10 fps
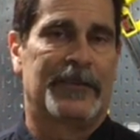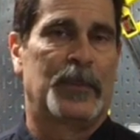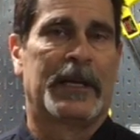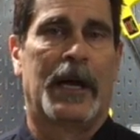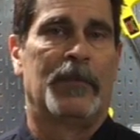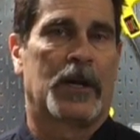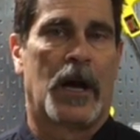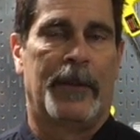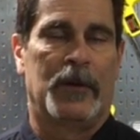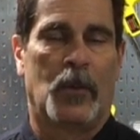It's become the
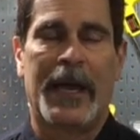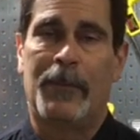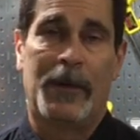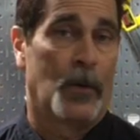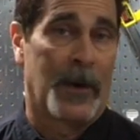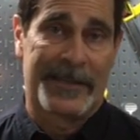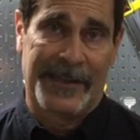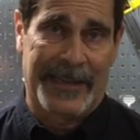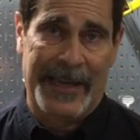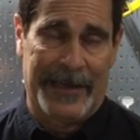common way, but it
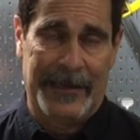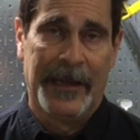wasn't then.